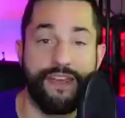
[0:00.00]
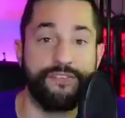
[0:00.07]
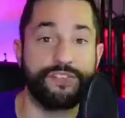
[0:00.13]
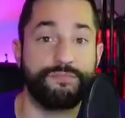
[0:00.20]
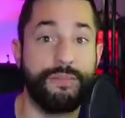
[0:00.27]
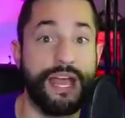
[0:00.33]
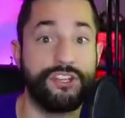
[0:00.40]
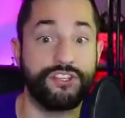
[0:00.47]
have
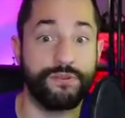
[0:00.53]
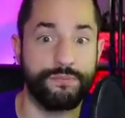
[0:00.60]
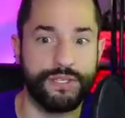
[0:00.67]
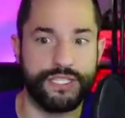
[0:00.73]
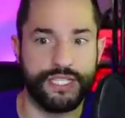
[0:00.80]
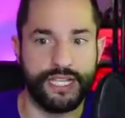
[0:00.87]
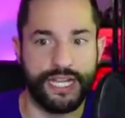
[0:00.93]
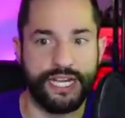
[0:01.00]
is Magic
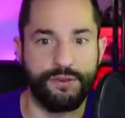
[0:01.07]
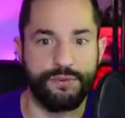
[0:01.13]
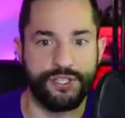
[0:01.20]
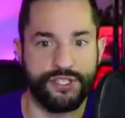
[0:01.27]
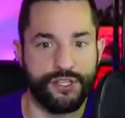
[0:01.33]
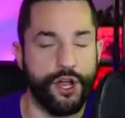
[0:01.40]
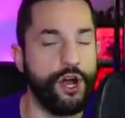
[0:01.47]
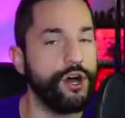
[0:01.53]
Miscellany,
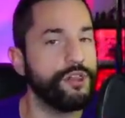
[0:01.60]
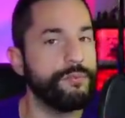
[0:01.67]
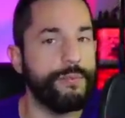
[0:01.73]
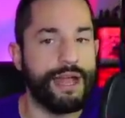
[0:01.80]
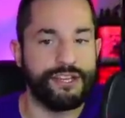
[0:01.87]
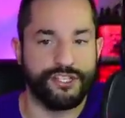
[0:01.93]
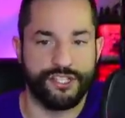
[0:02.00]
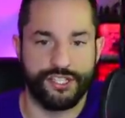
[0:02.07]
which is all the
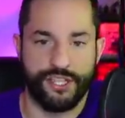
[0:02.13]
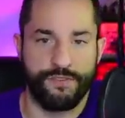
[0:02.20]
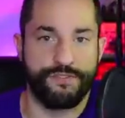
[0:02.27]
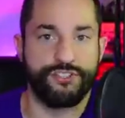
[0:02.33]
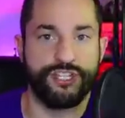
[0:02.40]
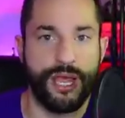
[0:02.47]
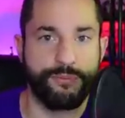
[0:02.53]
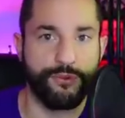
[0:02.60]
magic
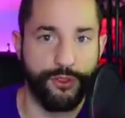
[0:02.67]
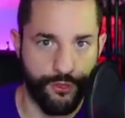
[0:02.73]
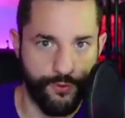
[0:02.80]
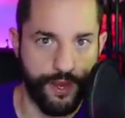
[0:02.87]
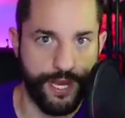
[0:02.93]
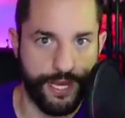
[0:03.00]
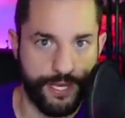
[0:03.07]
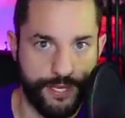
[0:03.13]
stuff in Chapter
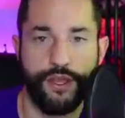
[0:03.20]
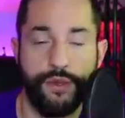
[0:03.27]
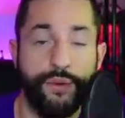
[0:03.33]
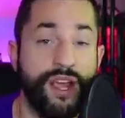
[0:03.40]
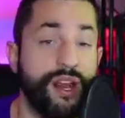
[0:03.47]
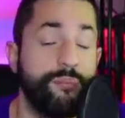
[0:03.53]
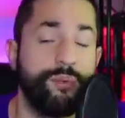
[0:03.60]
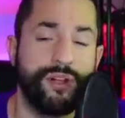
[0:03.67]
3.
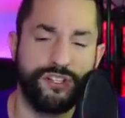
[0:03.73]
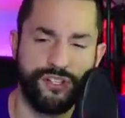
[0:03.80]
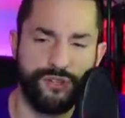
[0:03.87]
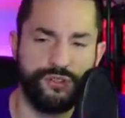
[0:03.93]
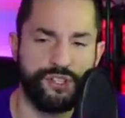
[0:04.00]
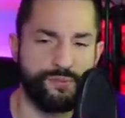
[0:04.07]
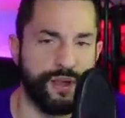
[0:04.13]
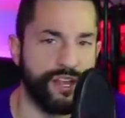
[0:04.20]
We got a bunch
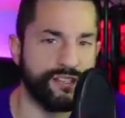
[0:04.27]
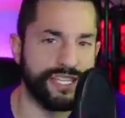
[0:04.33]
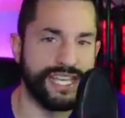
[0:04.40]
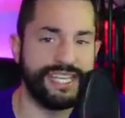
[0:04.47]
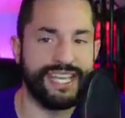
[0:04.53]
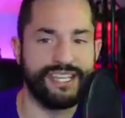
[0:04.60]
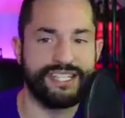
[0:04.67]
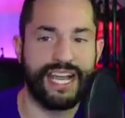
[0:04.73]
of new spells,
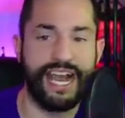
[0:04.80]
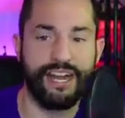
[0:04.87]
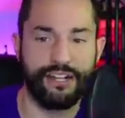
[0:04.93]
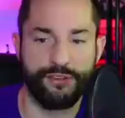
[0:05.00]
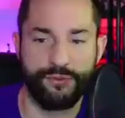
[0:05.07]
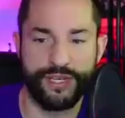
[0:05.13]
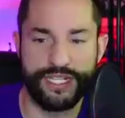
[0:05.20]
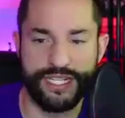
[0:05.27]
and they
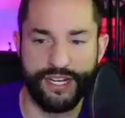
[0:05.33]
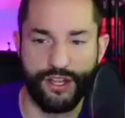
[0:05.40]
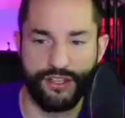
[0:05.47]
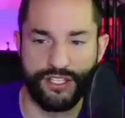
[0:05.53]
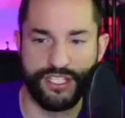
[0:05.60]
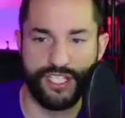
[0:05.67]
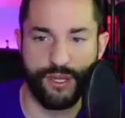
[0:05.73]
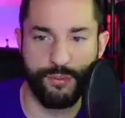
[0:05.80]
entirely redid
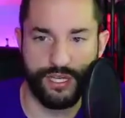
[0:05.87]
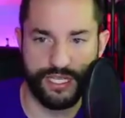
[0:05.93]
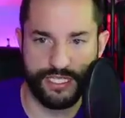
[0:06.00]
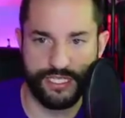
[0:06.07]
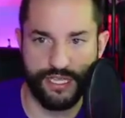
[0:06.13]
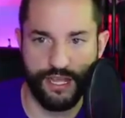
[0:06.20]
all the summoning